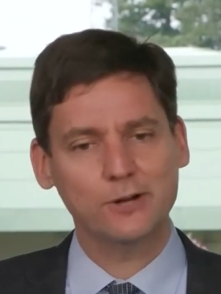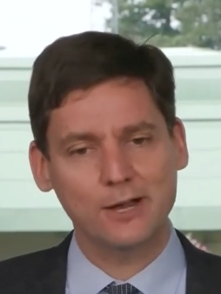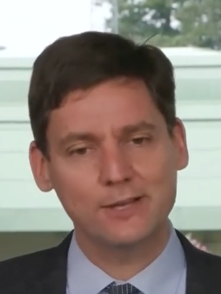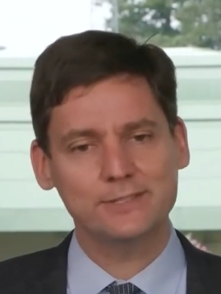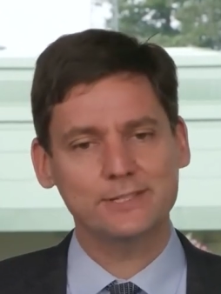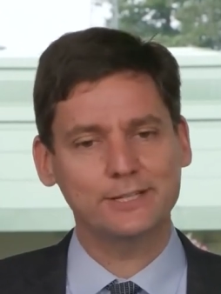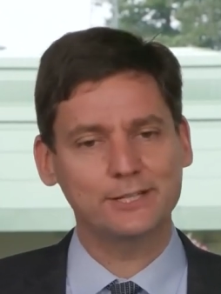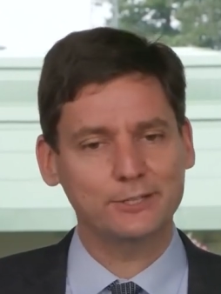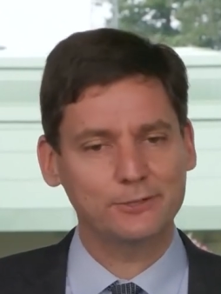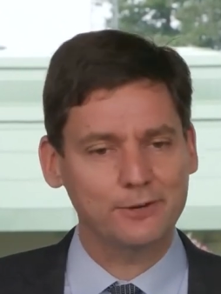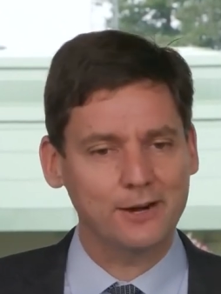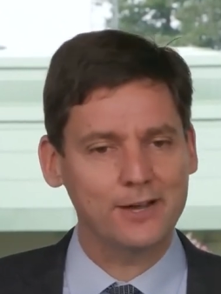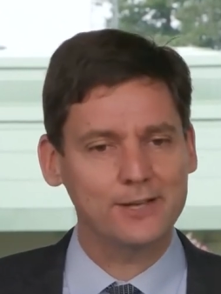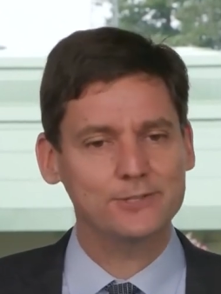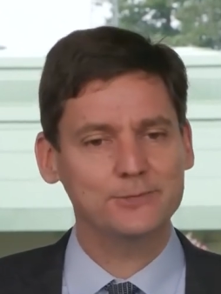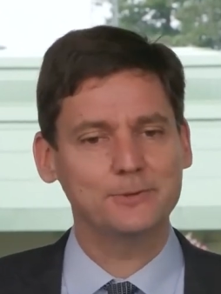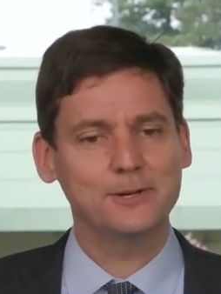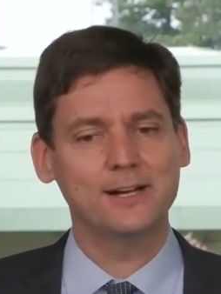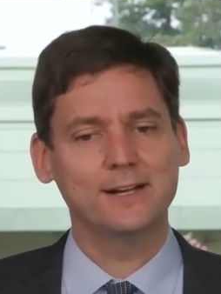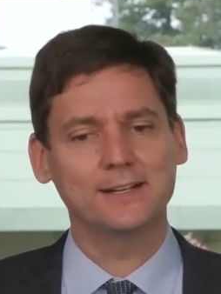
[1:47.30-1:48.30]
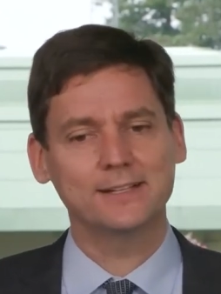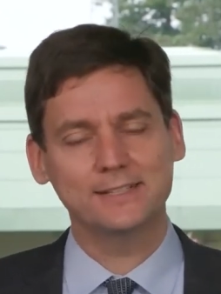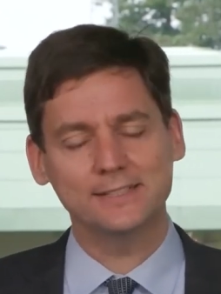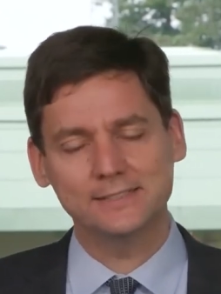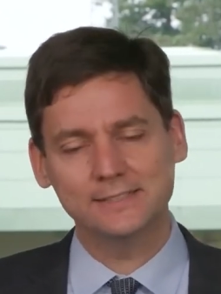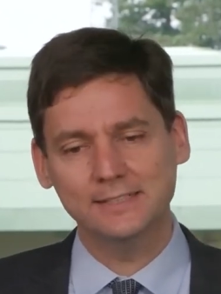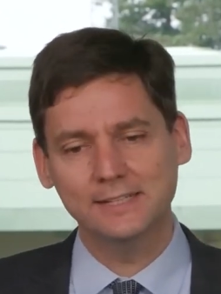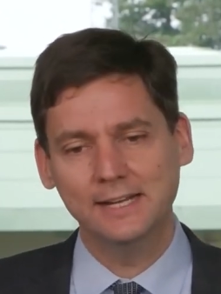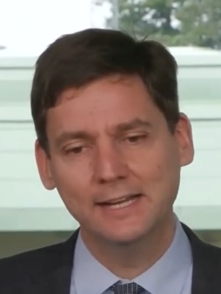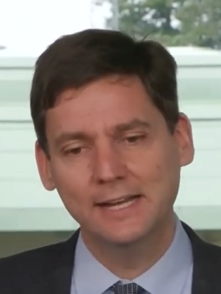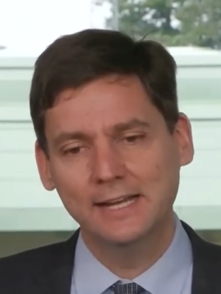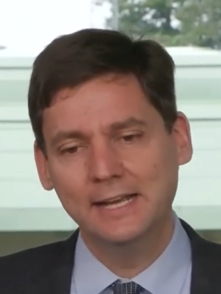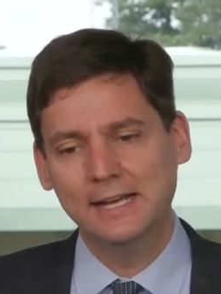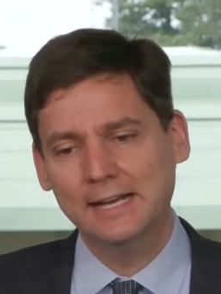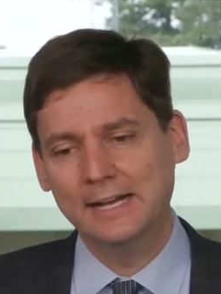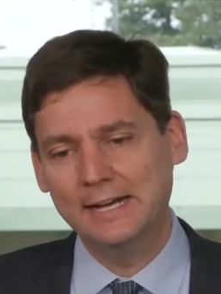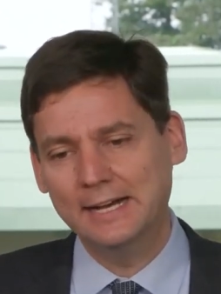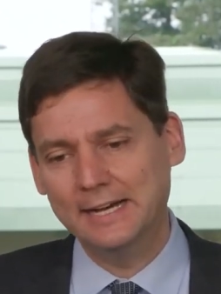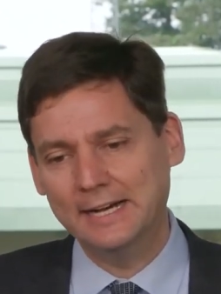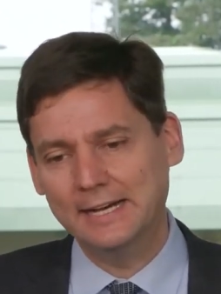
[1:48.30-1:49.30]
crossing in a crosswalk and
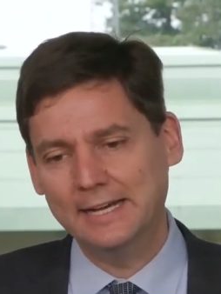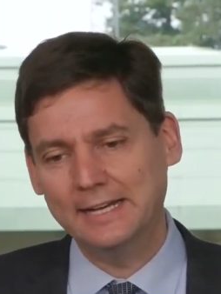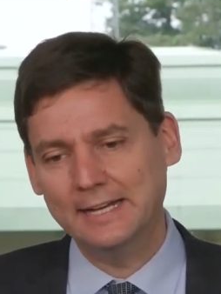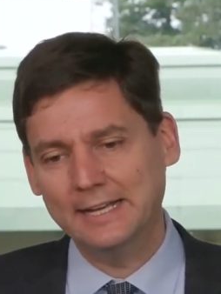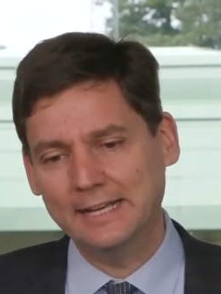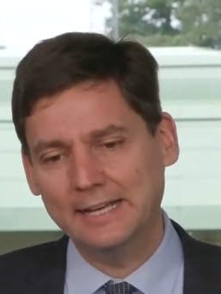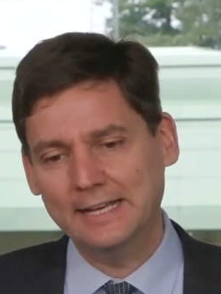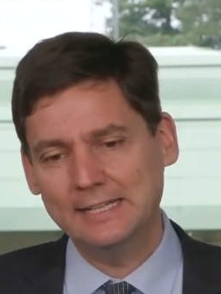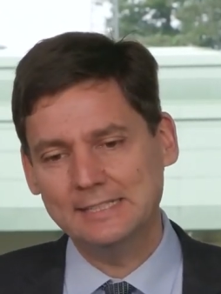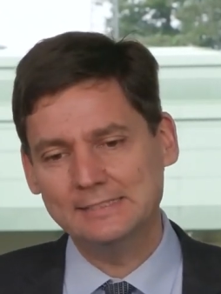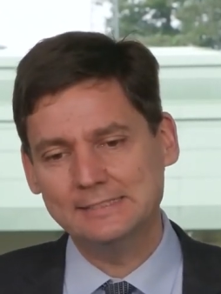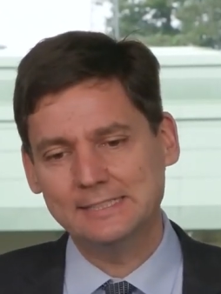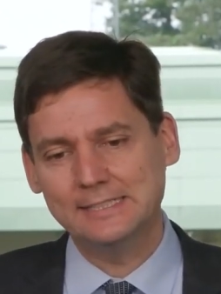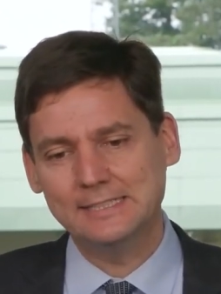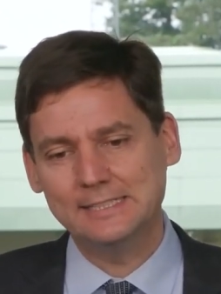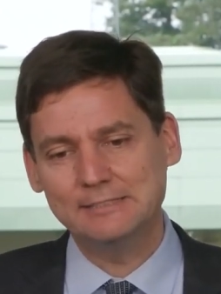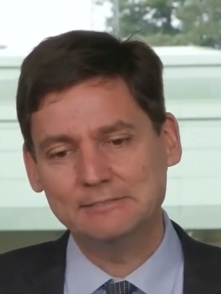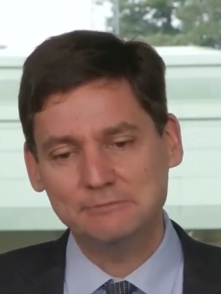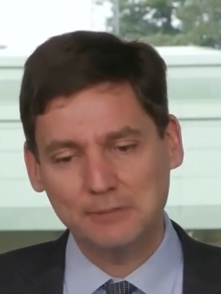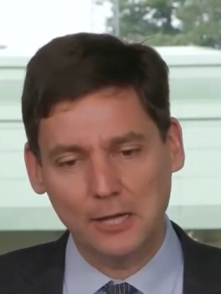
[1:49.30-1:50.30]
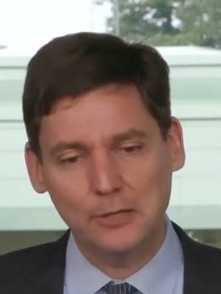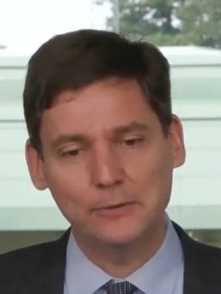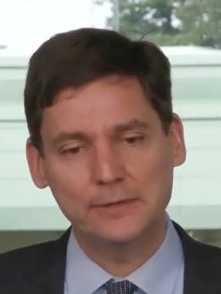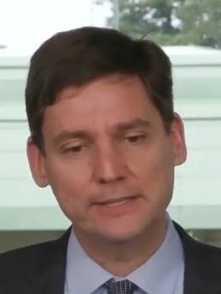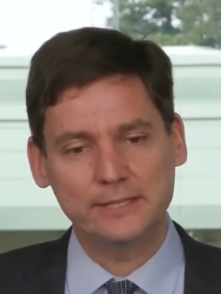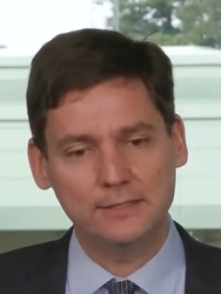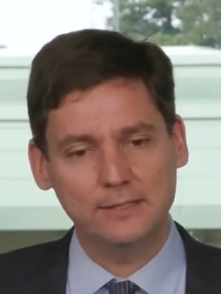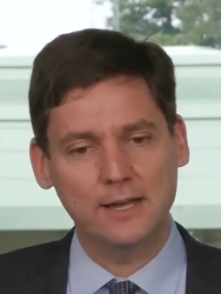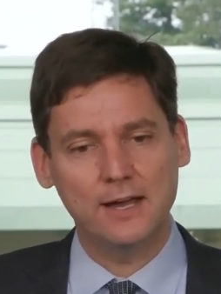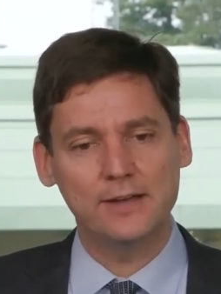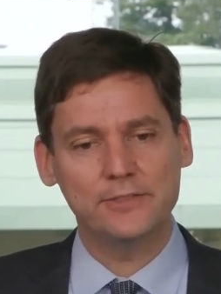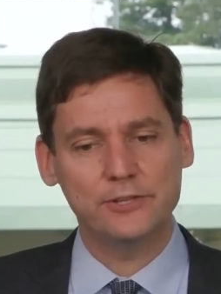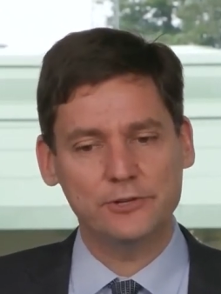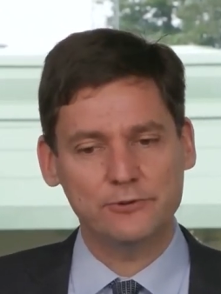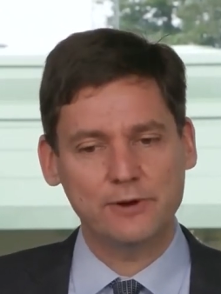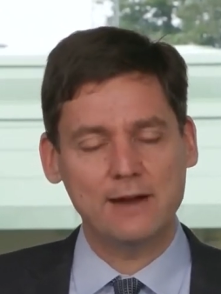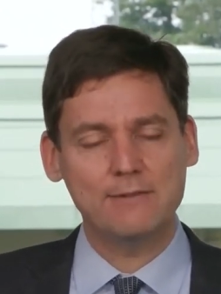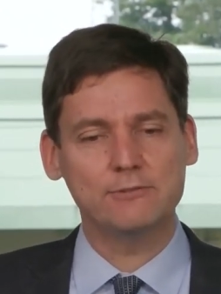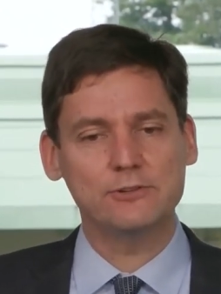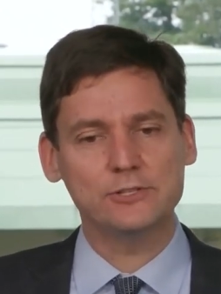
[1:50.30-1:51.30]
uh, and uh, following the law and the
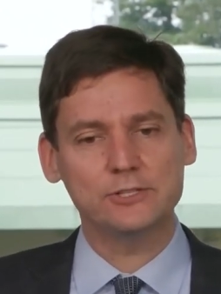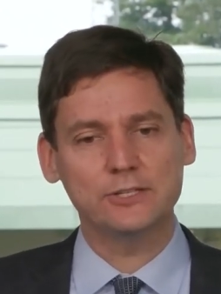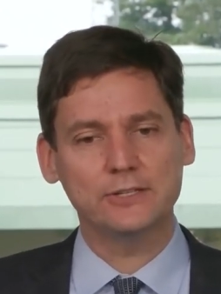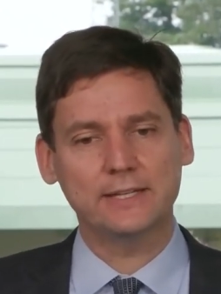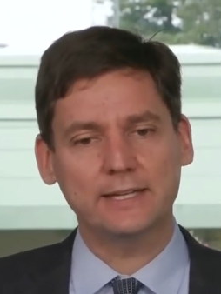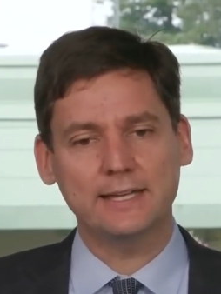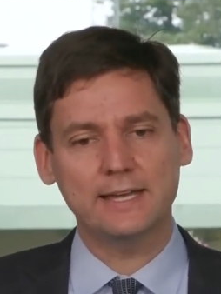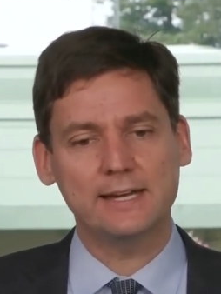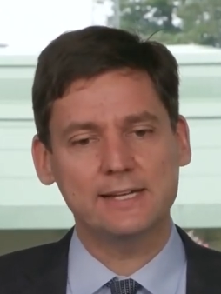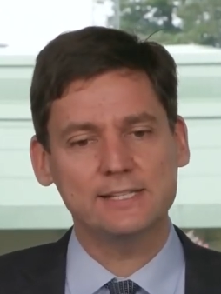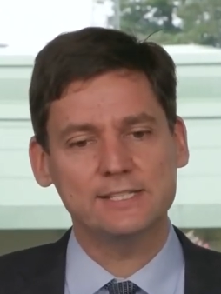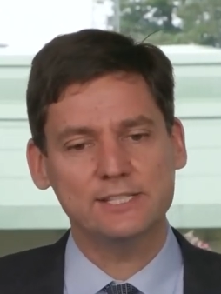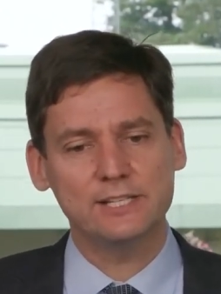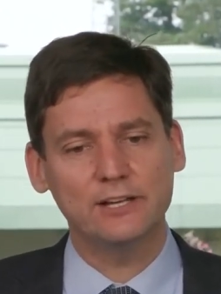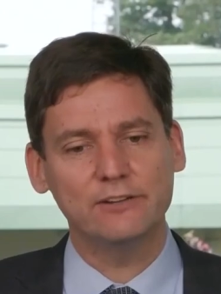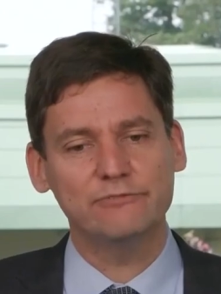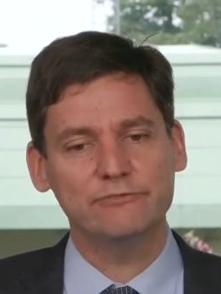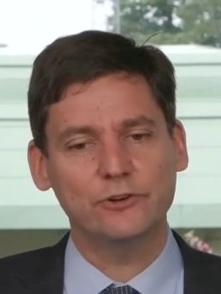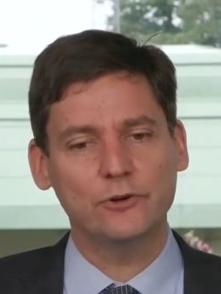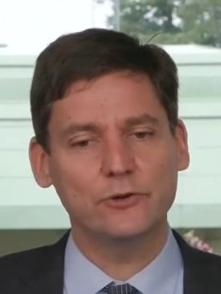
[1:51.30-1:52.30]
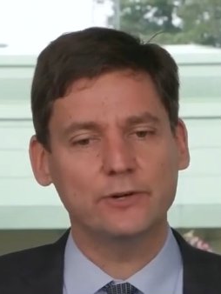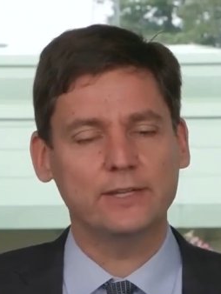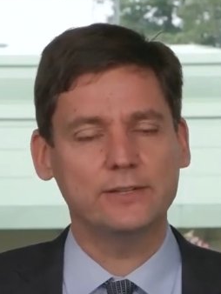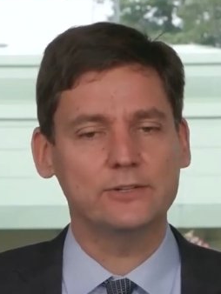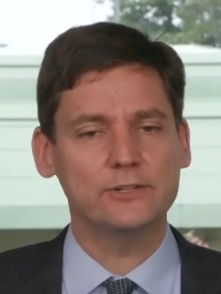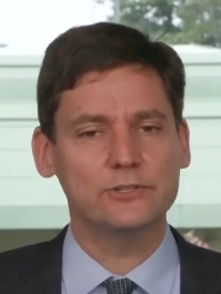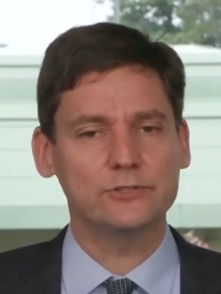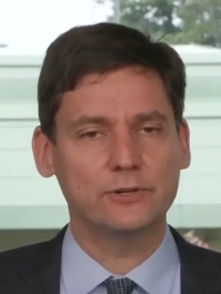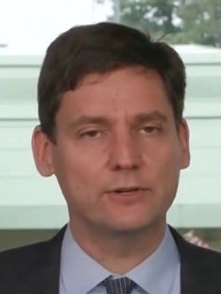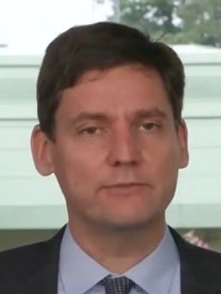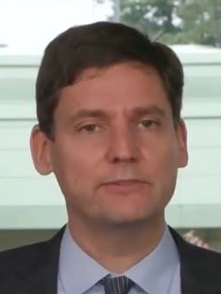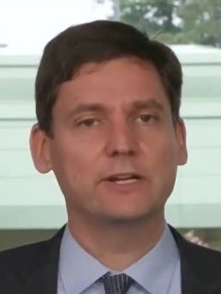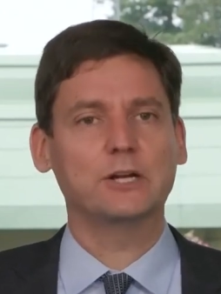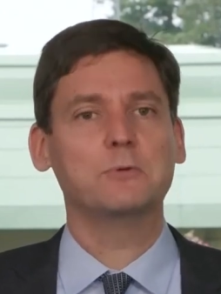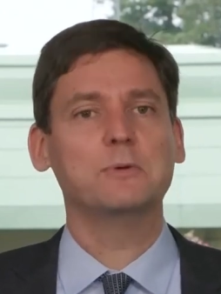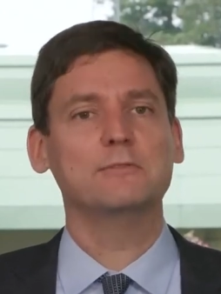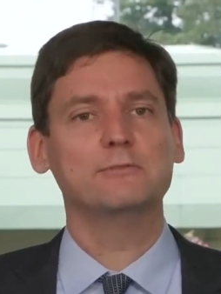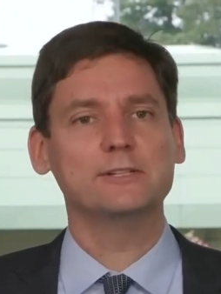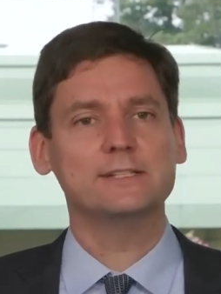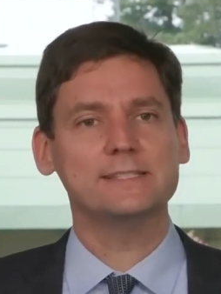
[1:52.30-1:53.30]
driver's looking at his cell phone and there's sort of an
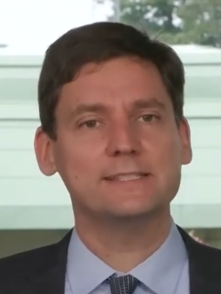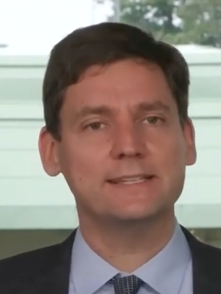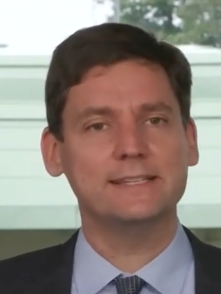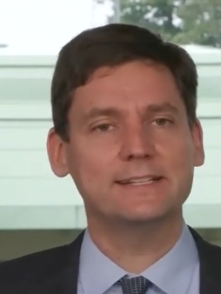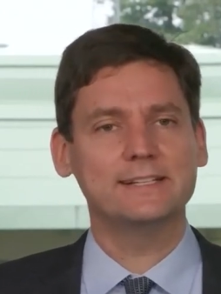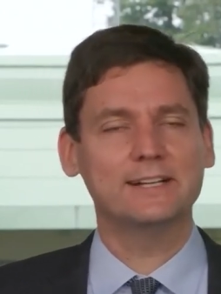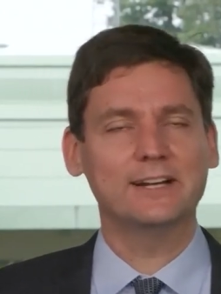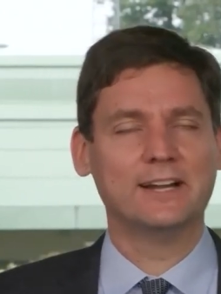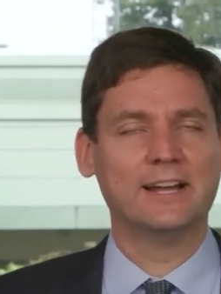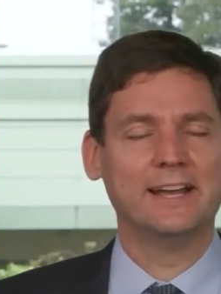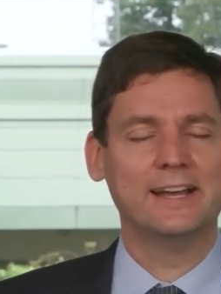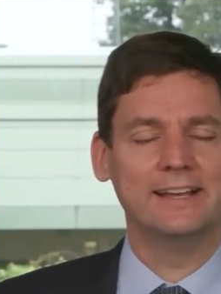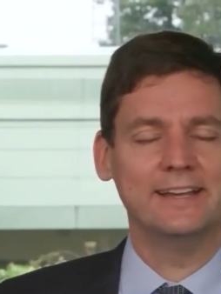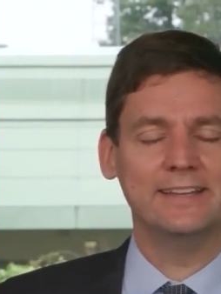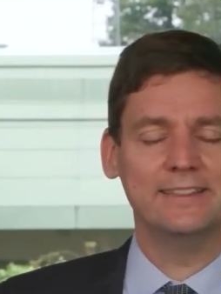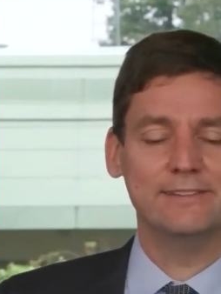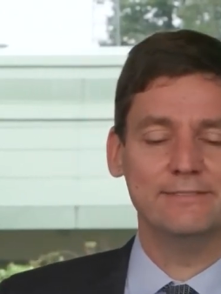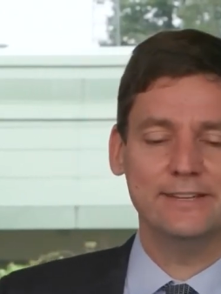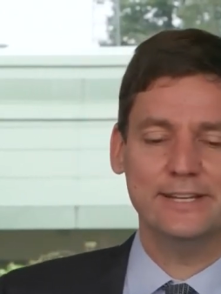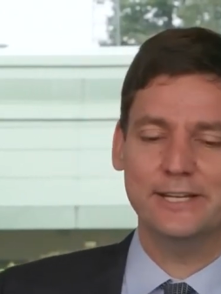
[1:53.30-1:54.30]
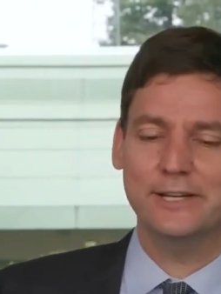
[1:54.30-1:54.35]
equivalency there in the